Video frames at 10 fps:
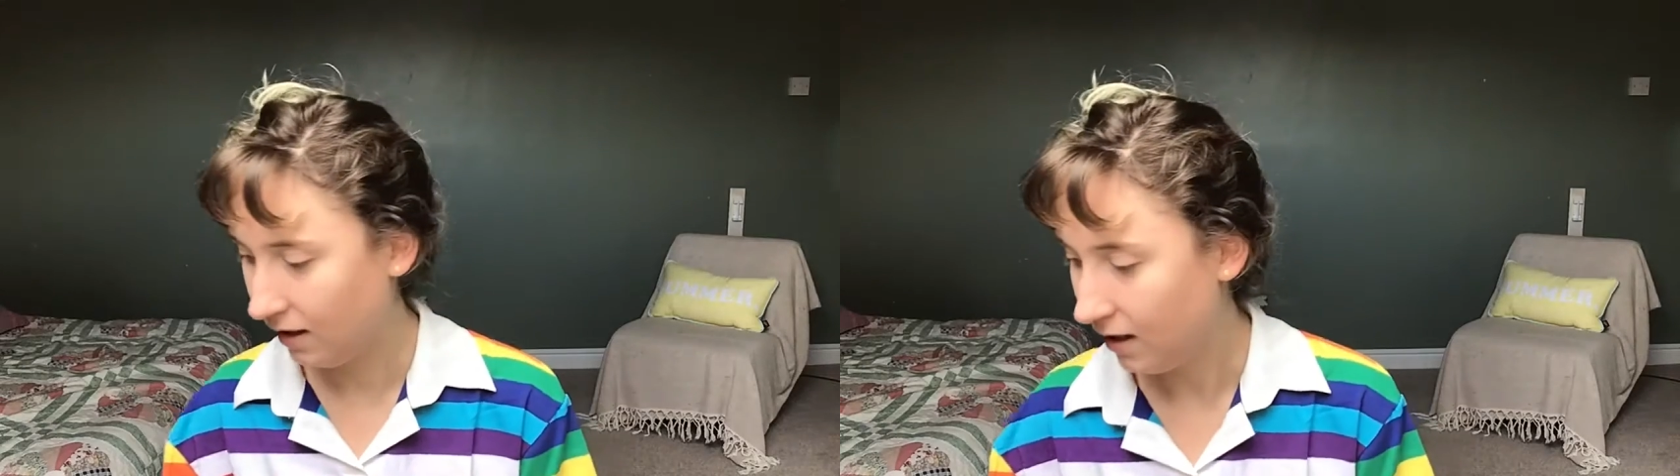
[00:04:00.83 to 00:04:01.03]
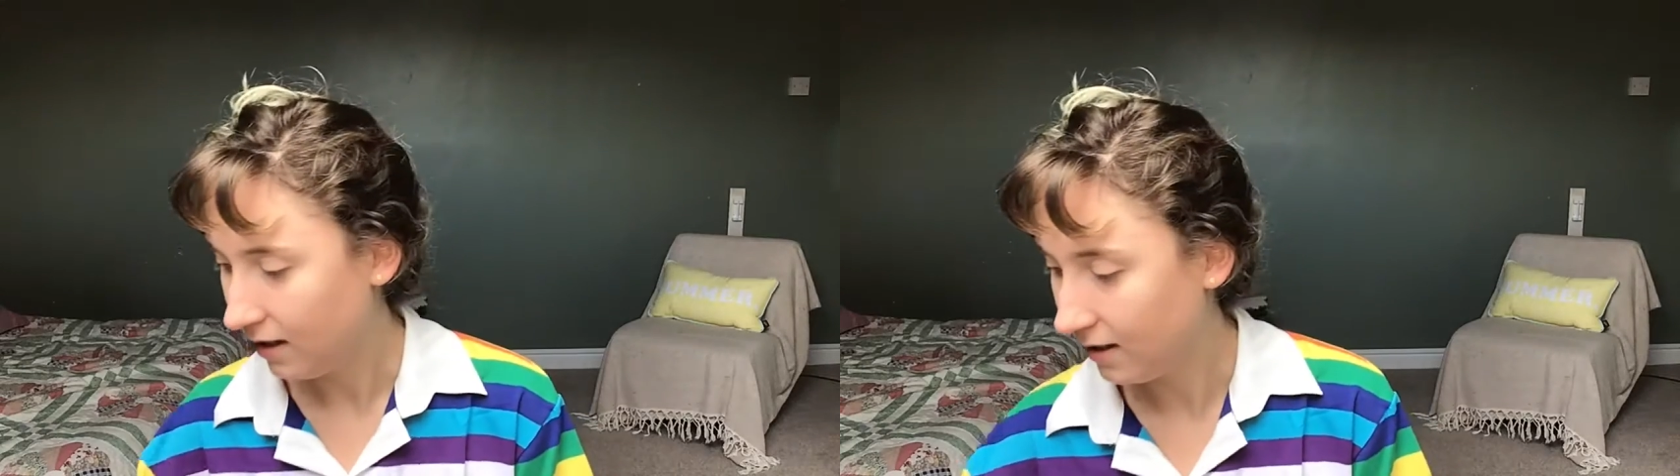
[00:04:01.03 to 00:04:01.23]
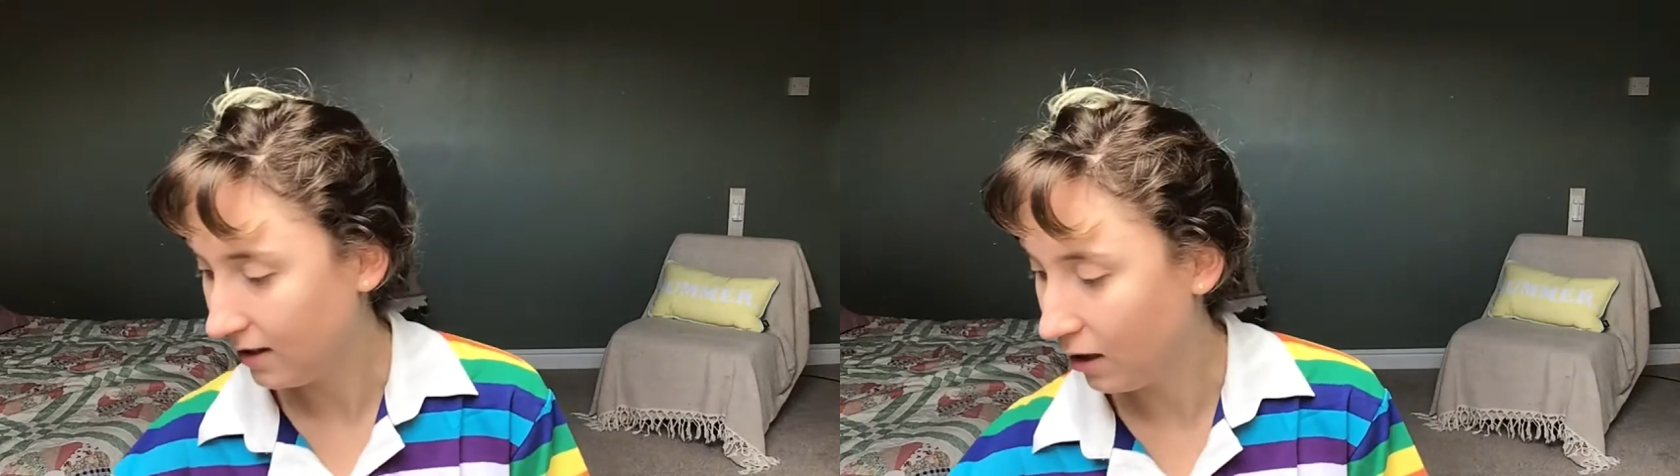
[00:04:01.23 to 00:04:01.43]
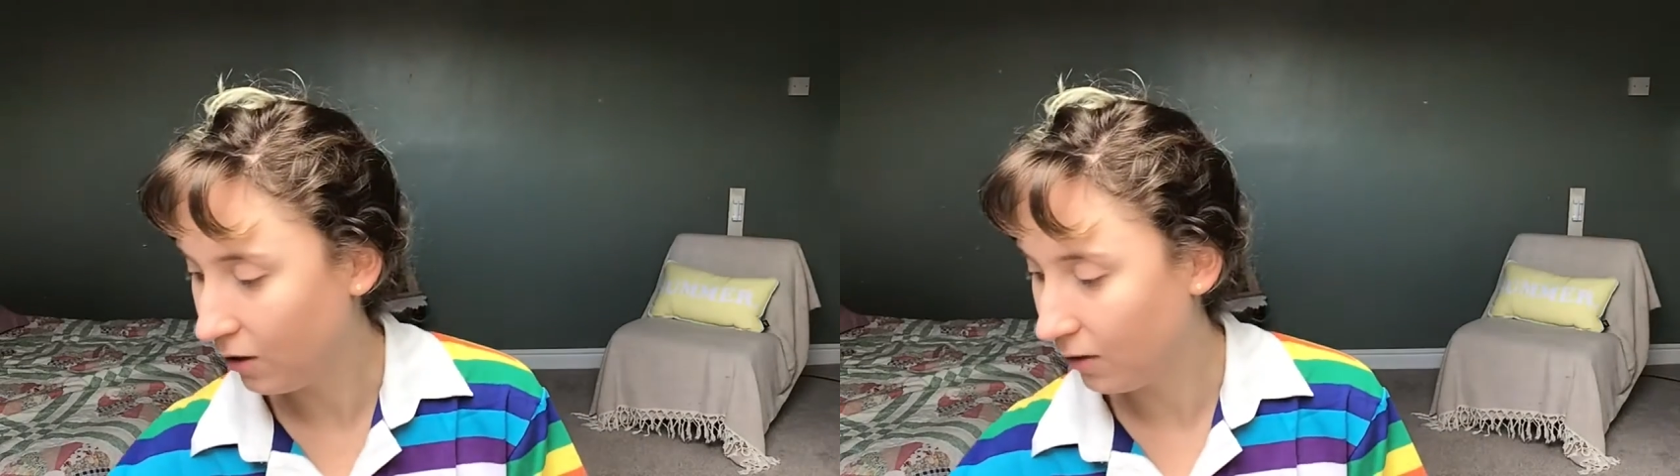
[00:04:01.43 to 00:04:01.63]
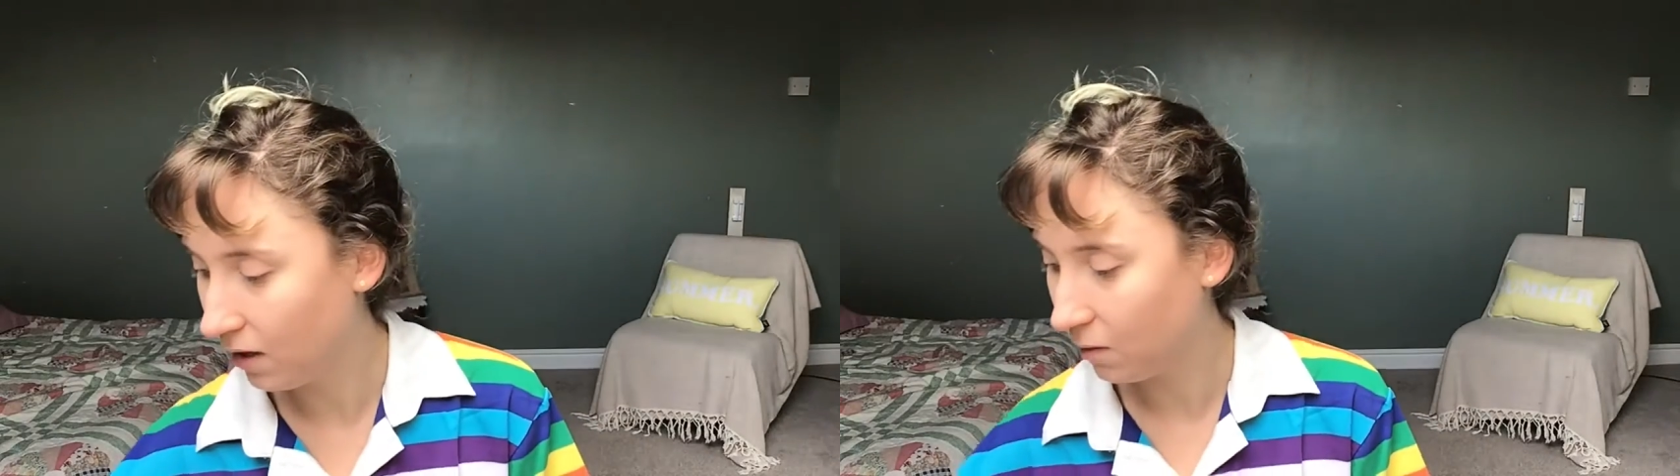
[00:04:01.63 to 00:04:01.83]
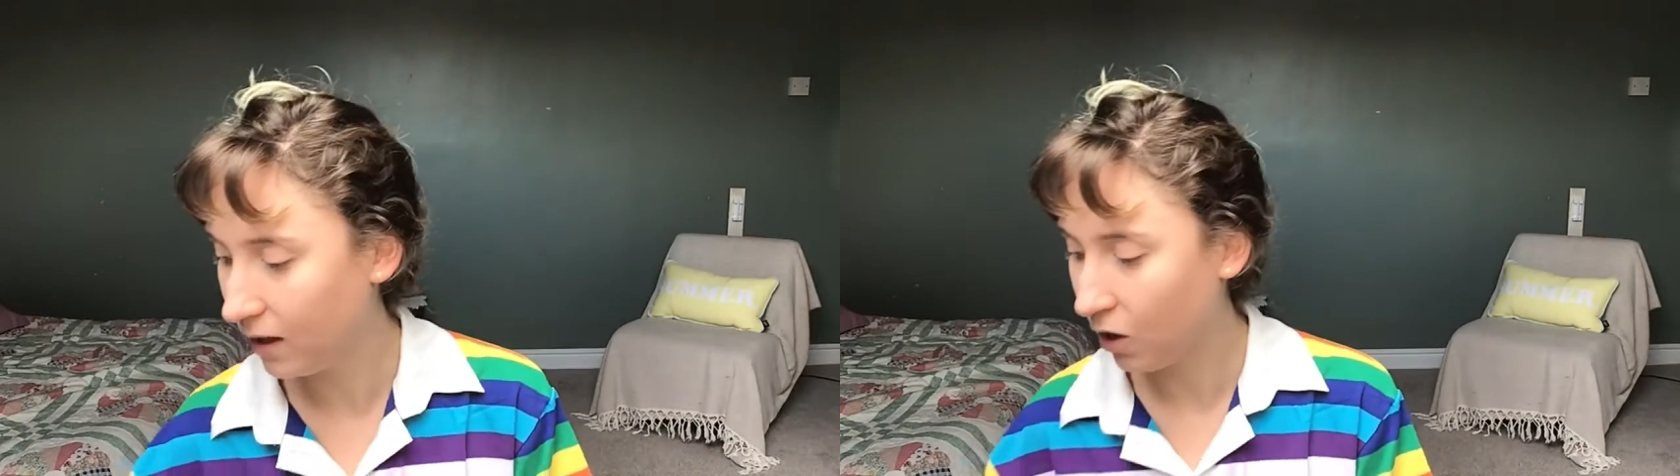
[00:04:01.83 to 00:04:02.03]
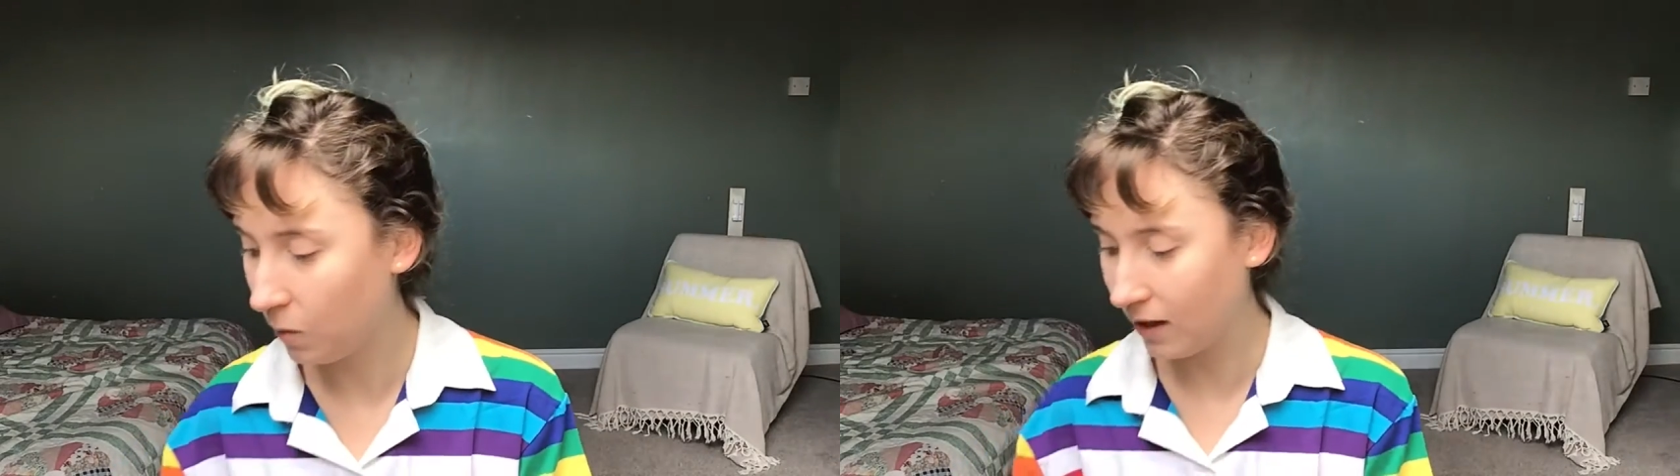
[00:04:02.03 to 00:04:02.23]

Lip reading: So if we go back